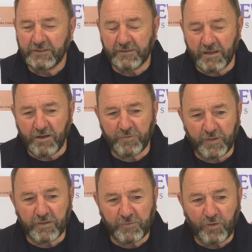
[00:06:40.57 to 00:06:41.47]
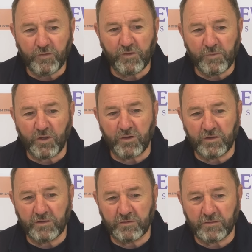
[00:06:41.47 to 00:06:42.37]
No, I think a few of them have got
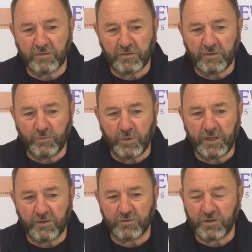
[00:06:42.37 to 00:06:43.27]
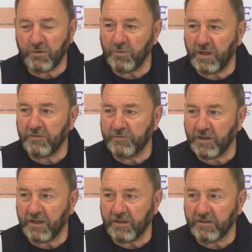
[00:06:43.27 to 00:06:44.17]
a, a week or so left
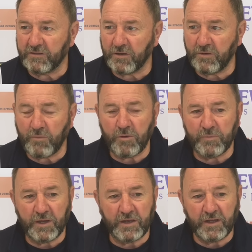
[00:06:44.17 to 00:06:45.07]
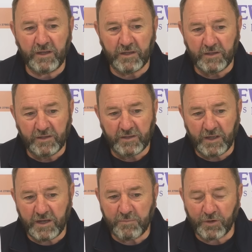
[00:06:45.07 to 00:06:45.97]
yet, so there won't be any
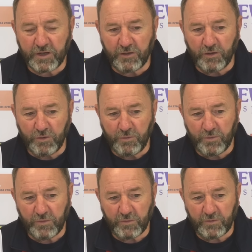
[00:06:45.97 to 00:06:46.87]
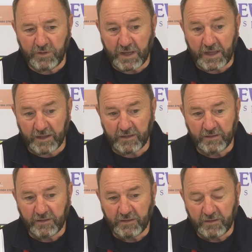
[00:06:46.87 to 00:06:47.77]
anybody new yet
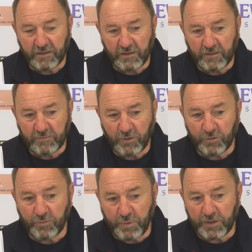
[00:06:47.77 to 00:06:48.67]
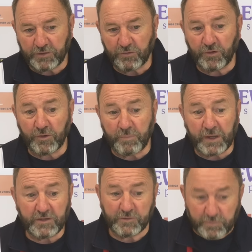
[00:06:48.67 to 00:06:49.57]
um, on the pitch or on the
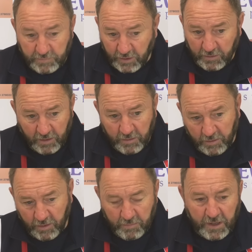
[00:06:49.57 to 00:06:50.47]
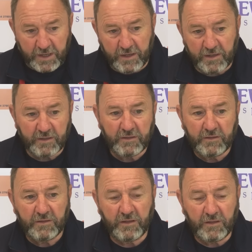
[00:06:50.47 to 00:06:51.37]
bench I, I, I may
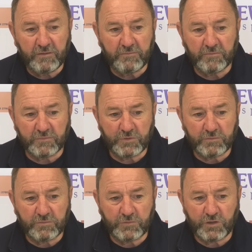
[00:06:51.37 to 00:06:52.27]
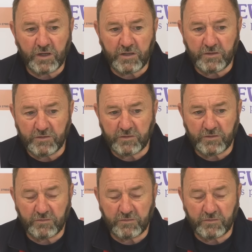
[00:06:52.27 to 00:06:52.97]
um, change